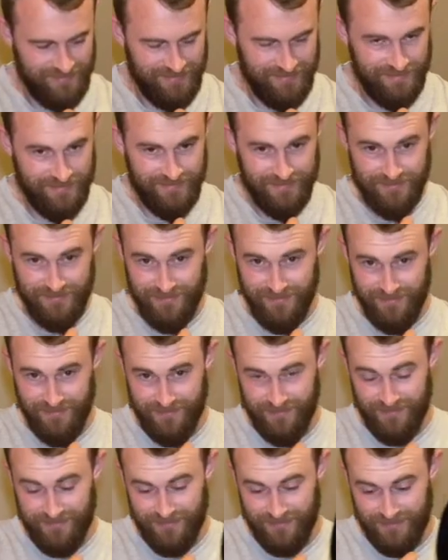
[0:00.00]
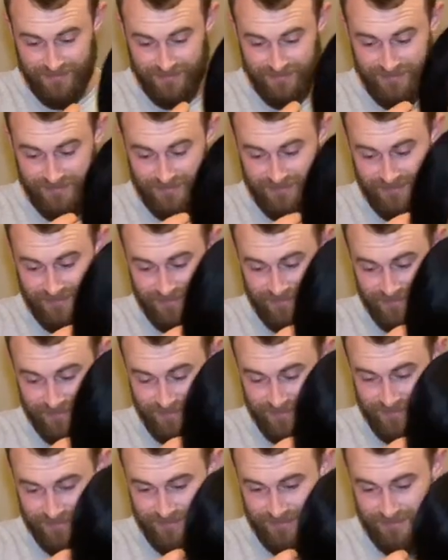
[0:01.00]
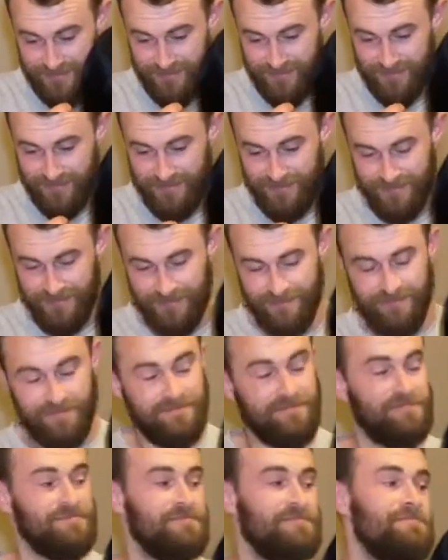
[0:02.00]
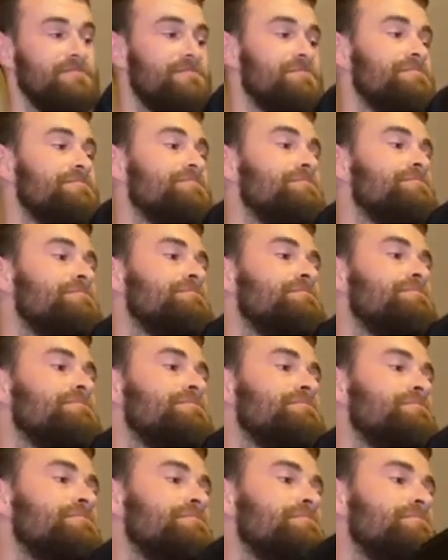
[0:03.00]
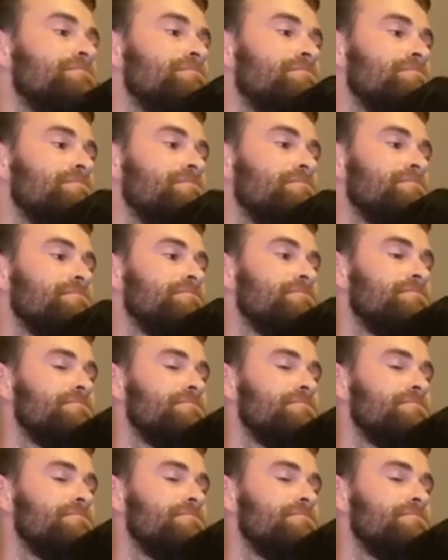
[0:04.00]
(silent)